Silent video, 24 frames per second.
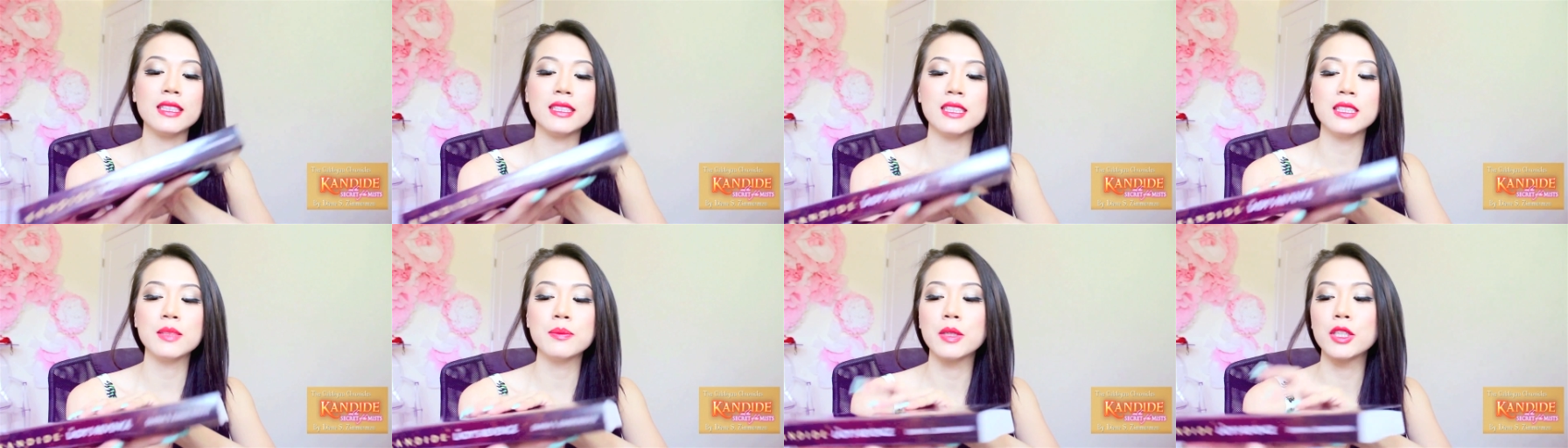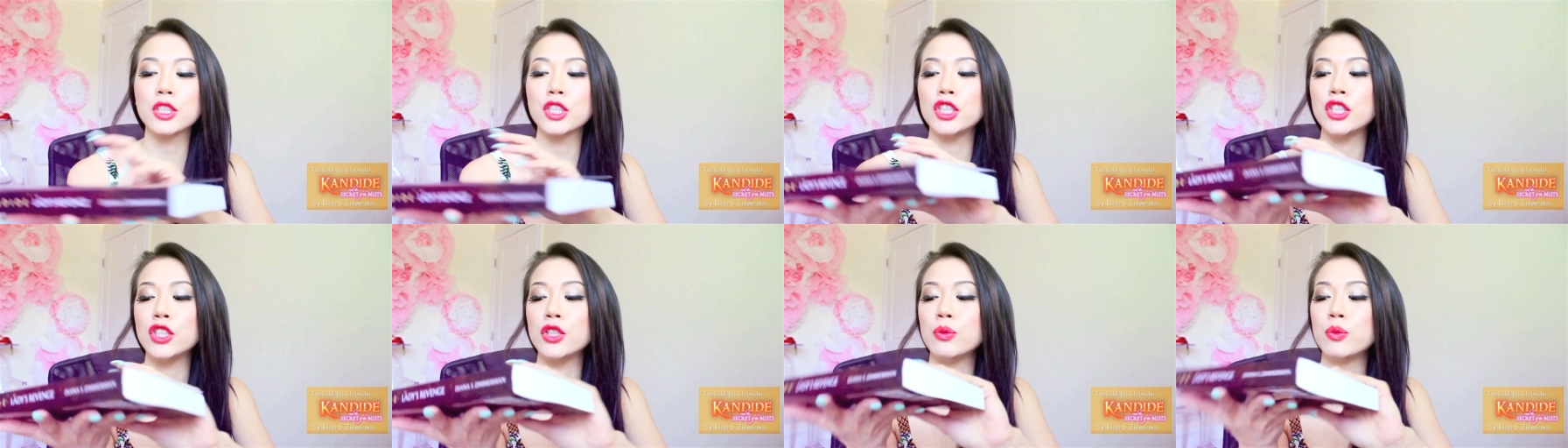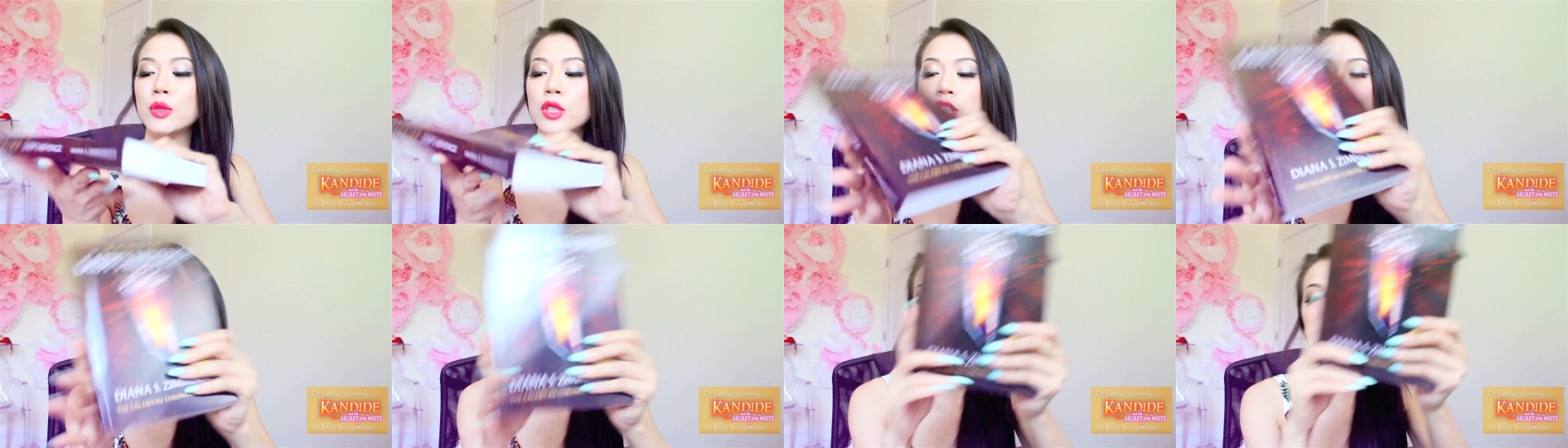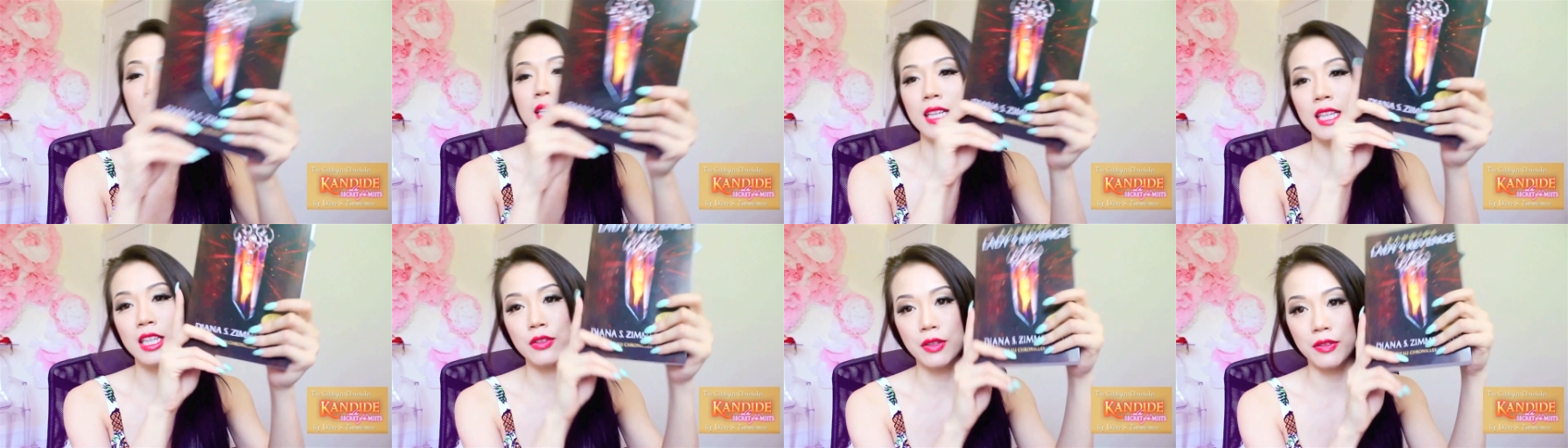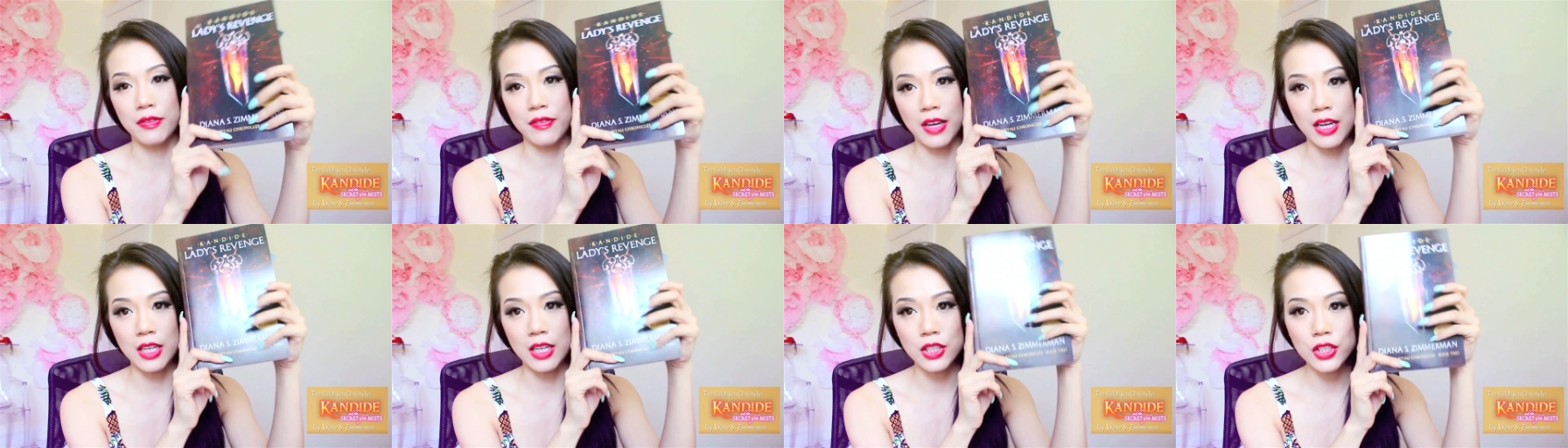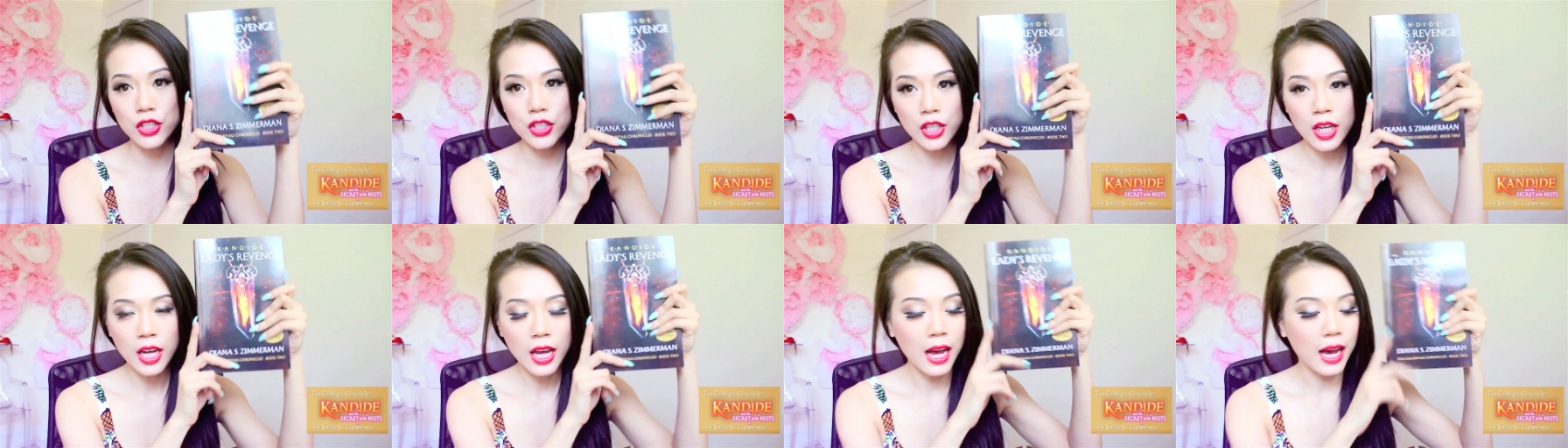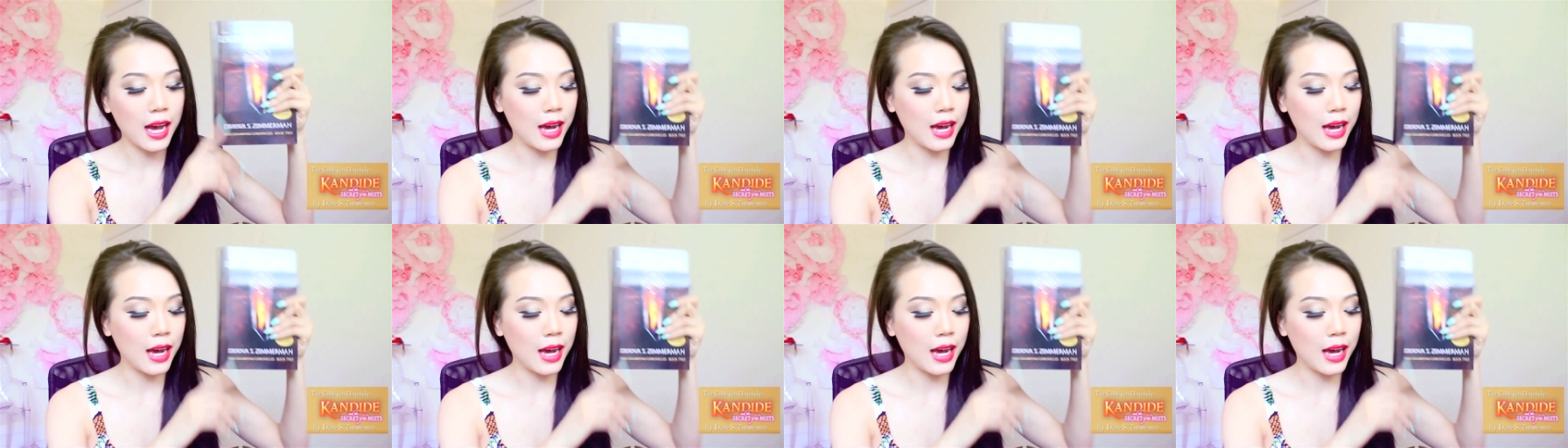This is book two, which is The Lady Revenge.